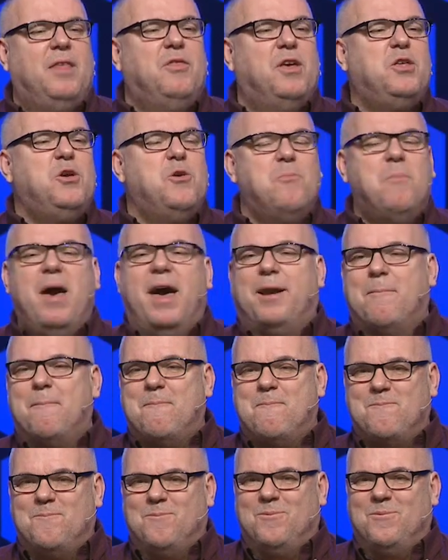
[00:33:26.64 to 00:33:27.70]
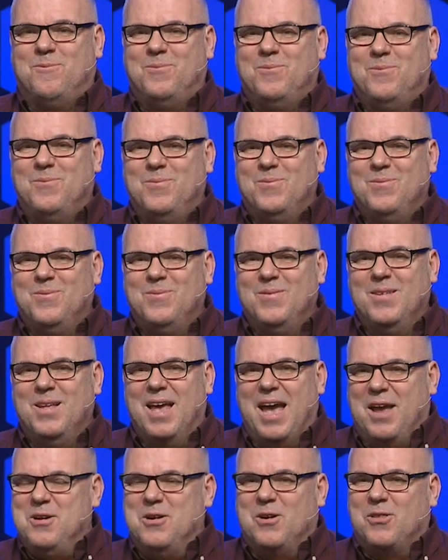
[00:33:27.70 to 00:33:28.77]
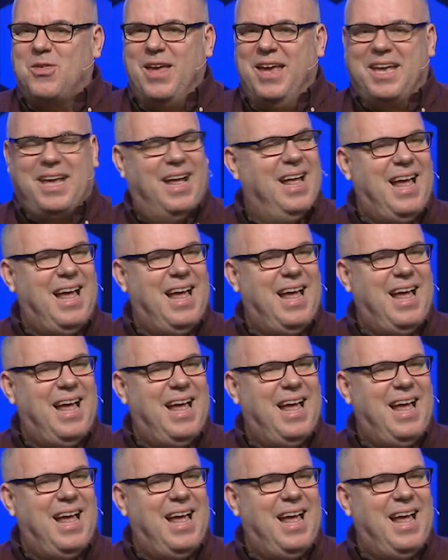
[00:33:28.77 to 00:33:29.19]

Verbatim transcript: and then you met him? And you're thinking,